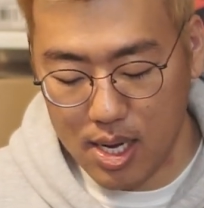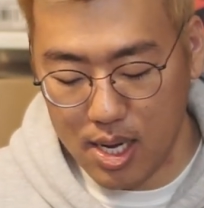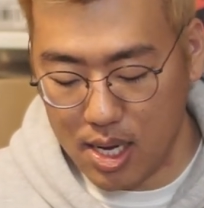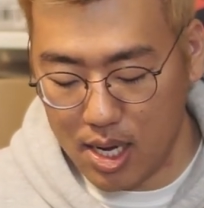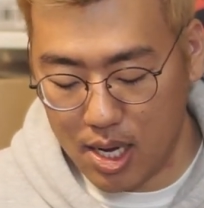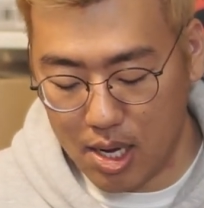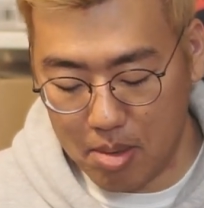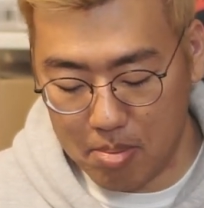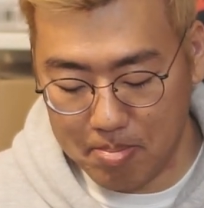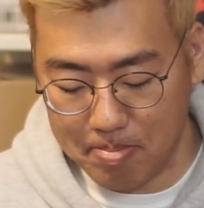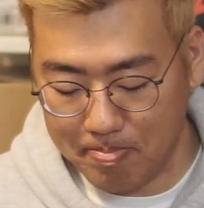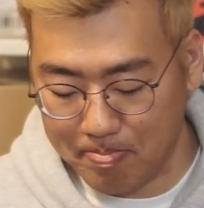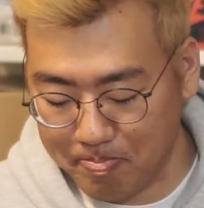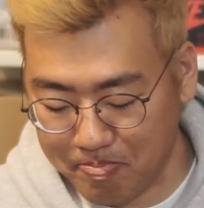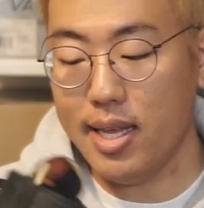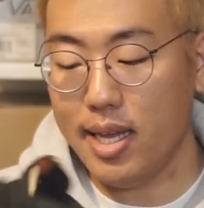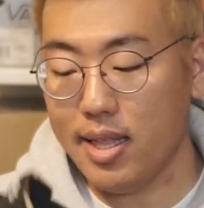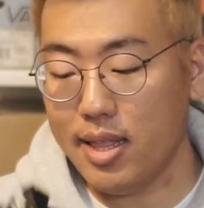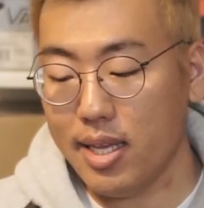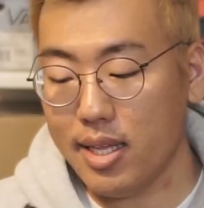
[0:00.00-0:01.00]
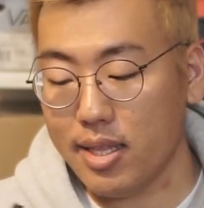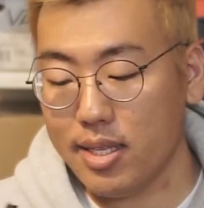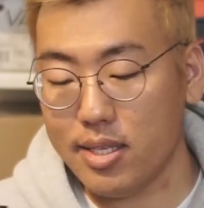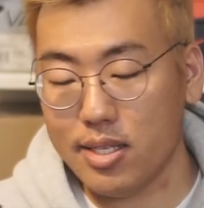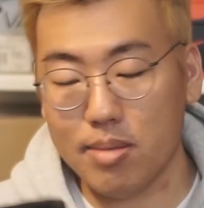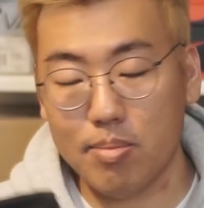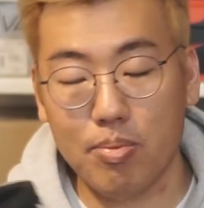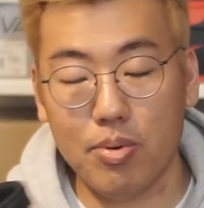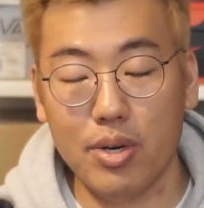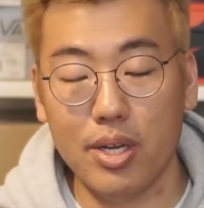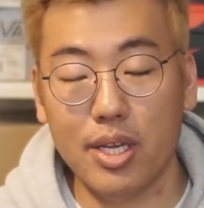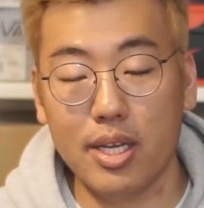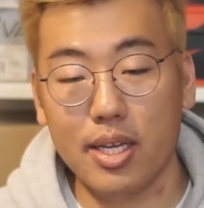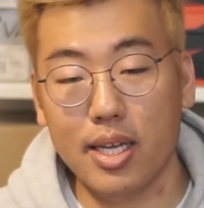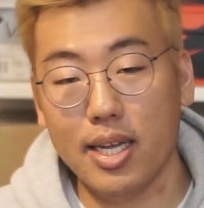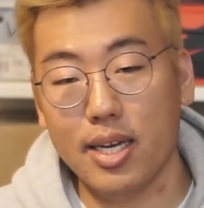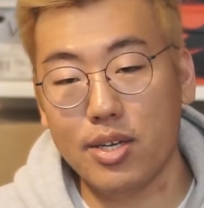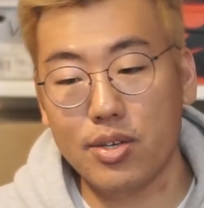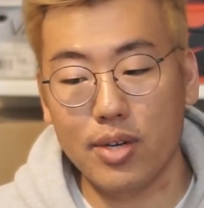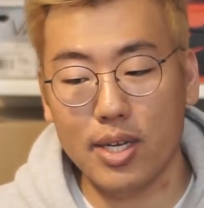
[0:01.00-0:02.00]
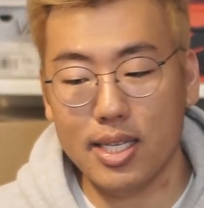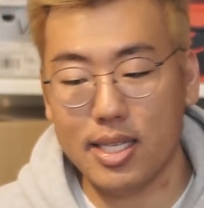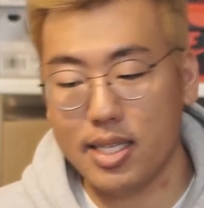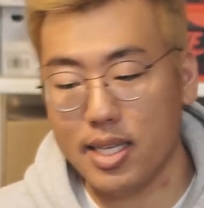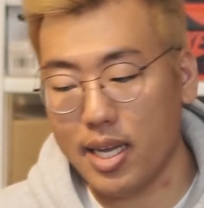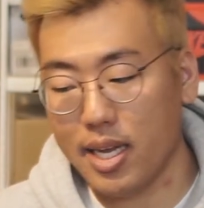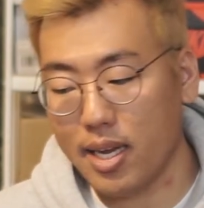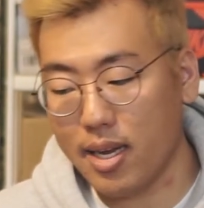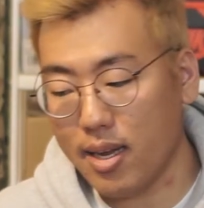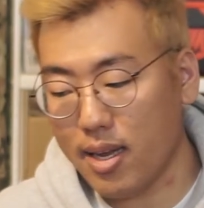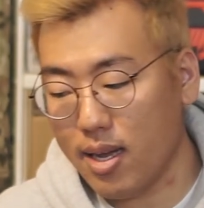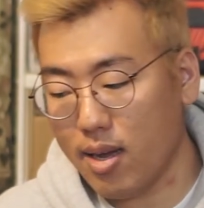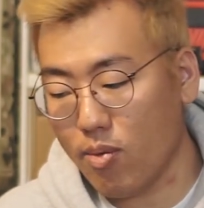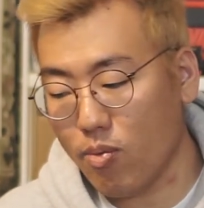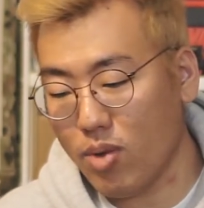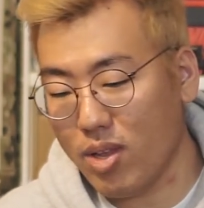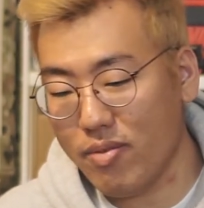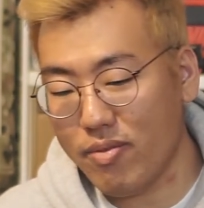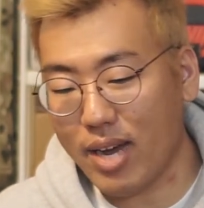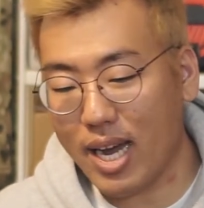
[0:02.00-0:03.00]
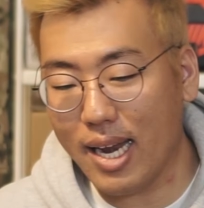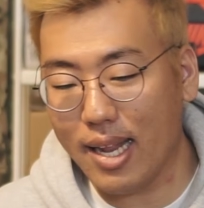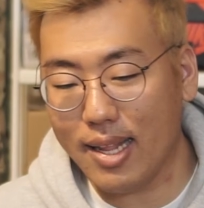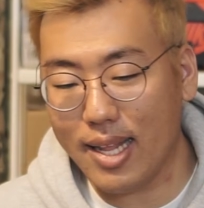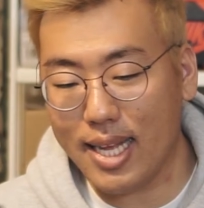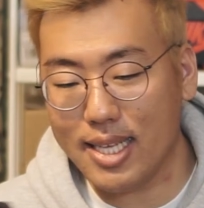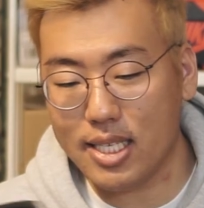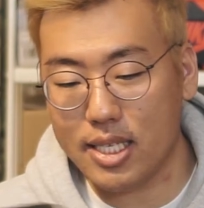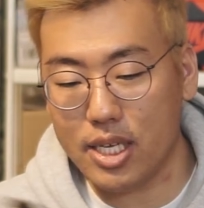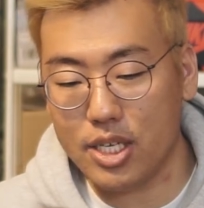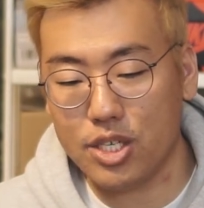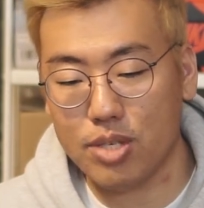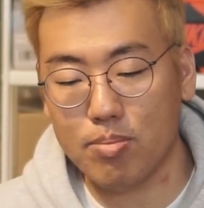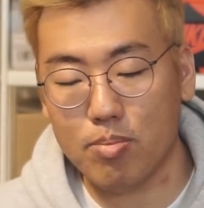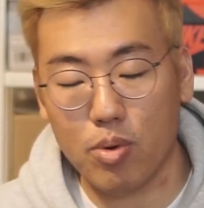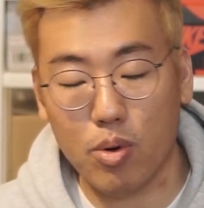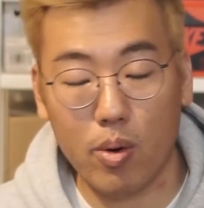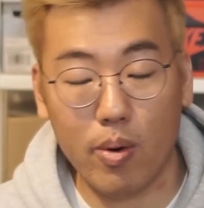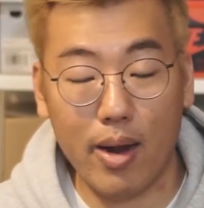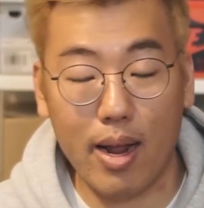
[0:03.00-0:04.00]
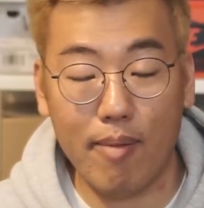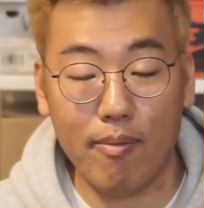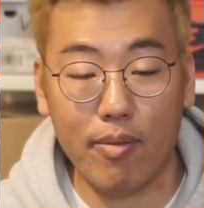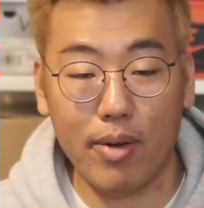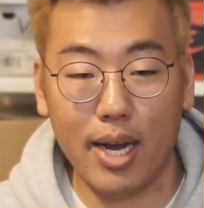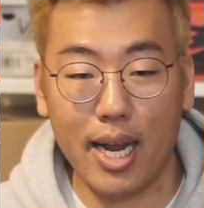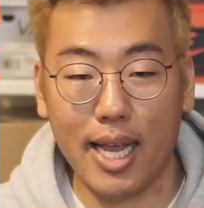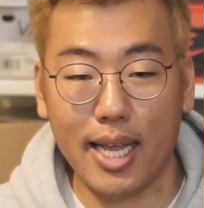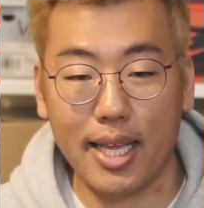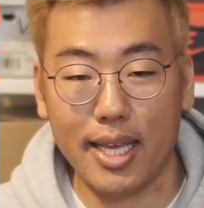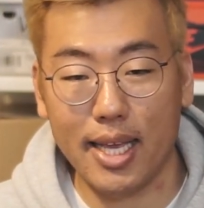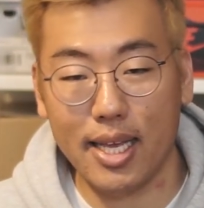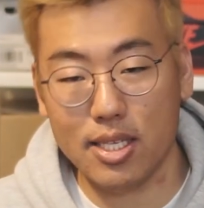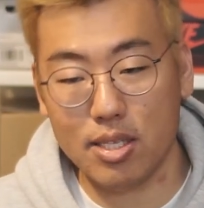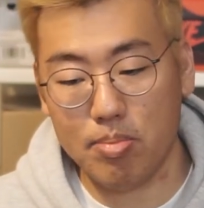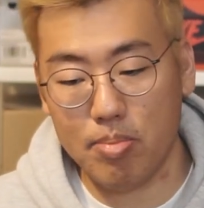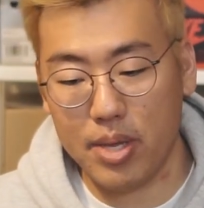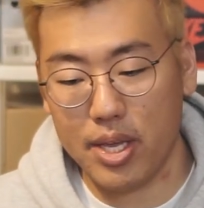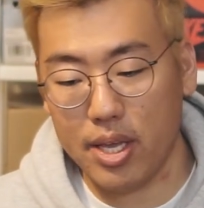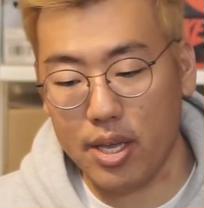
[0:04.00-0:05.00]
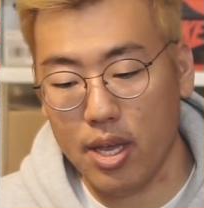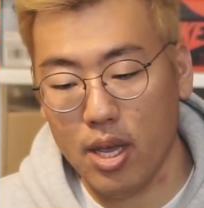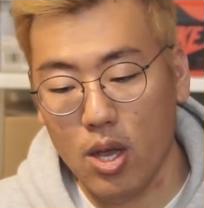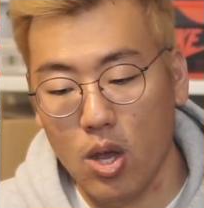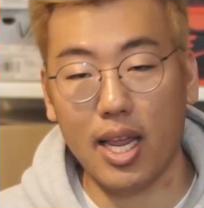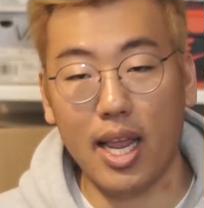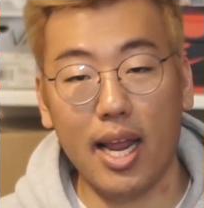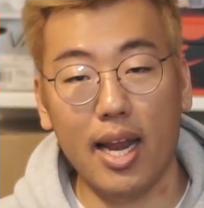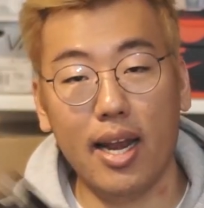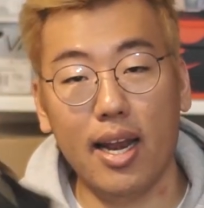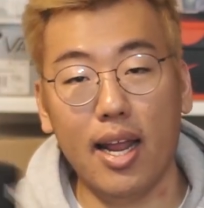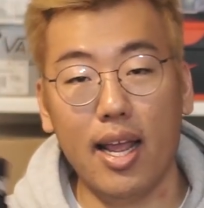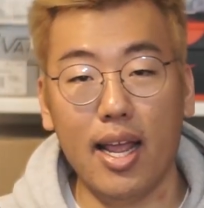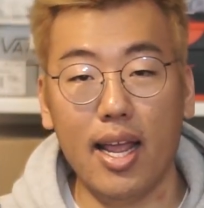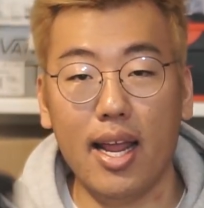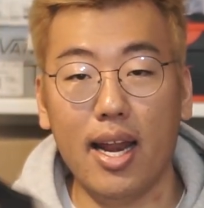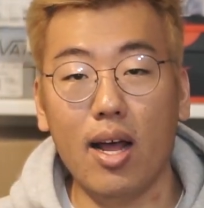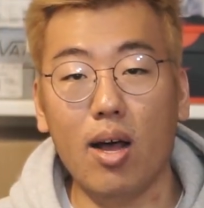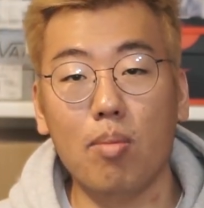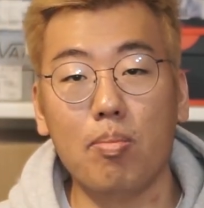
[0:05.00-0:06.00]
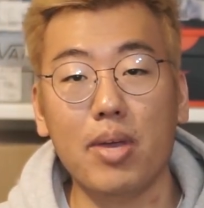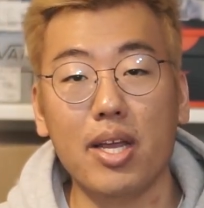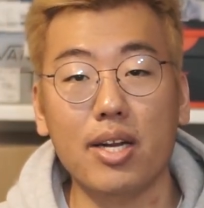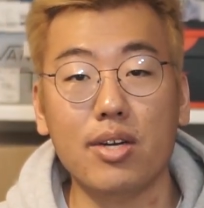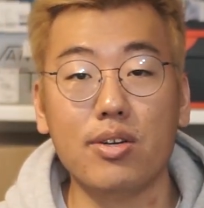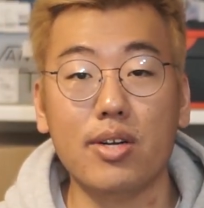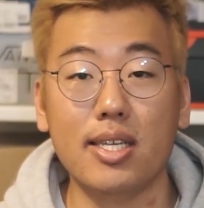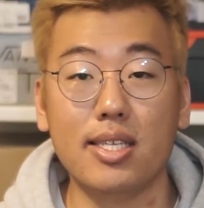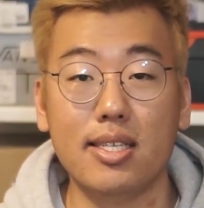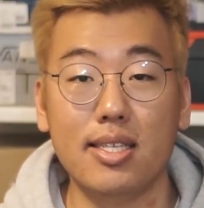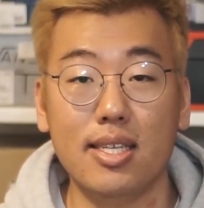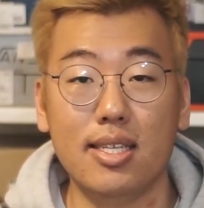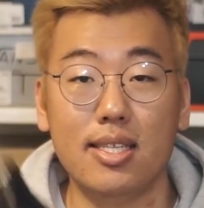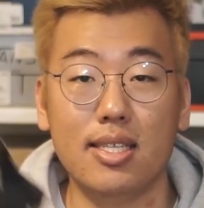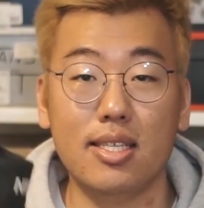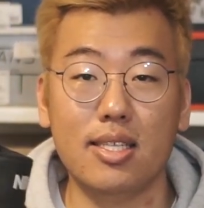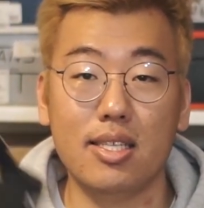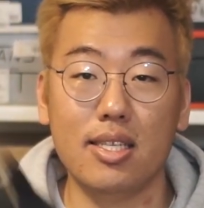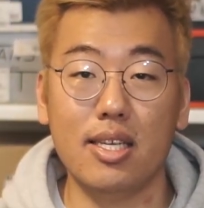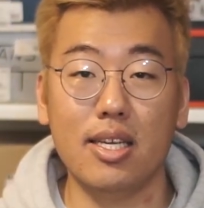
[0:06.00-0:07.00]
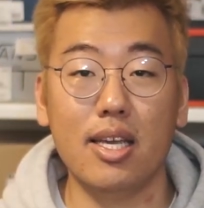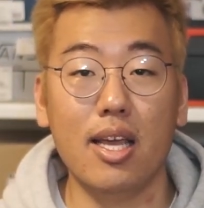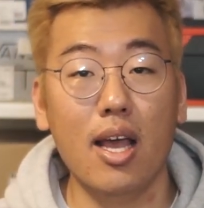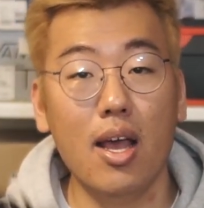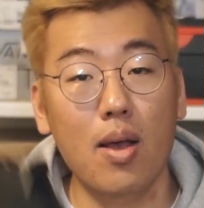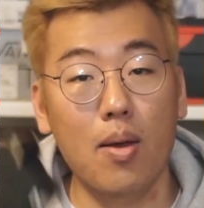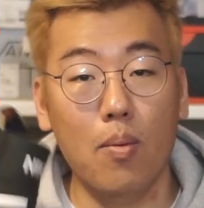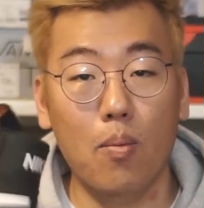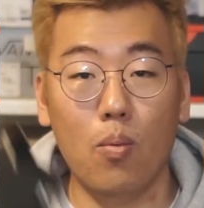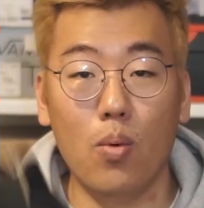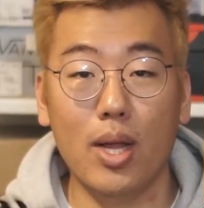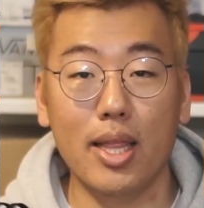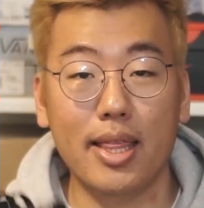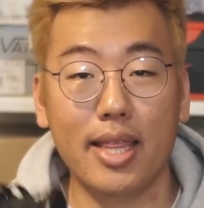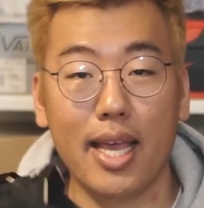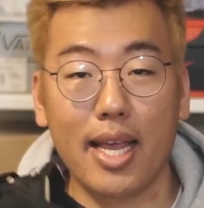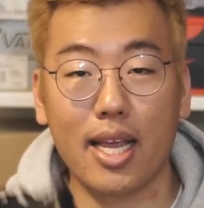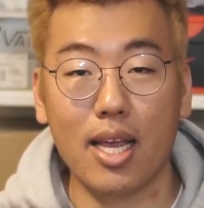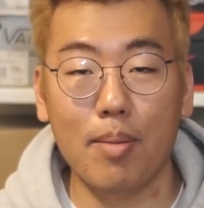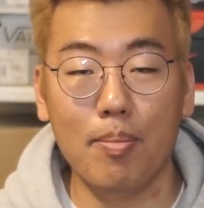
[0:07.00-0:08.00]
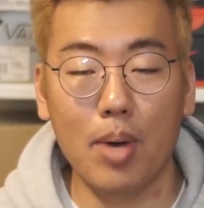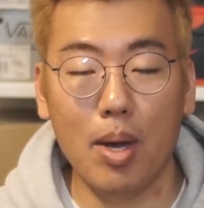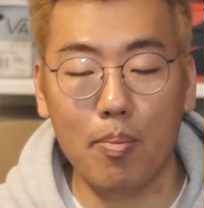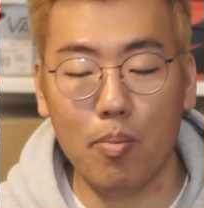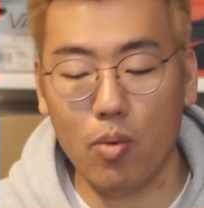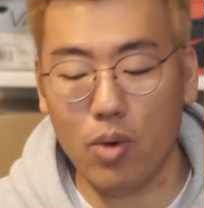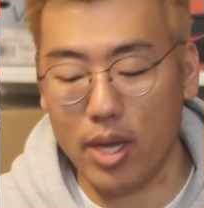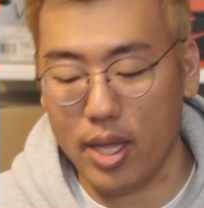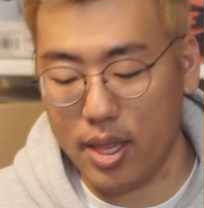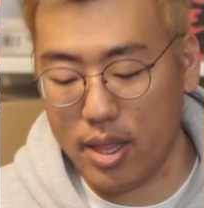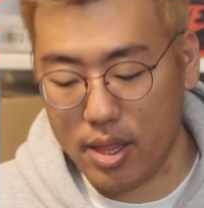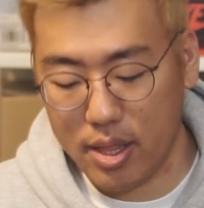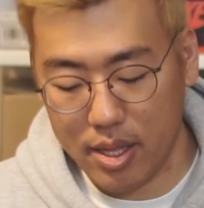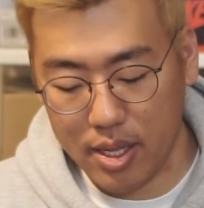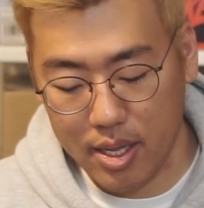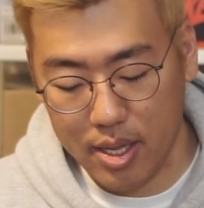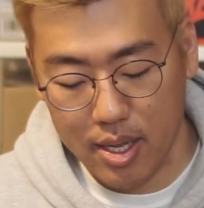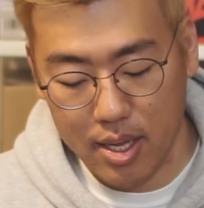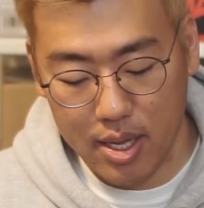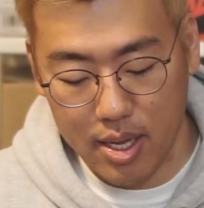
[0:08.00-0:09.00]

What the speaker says: I think this is a pretty interesting revitalization program for Nike SB, and I'll be interested to see what they come up with.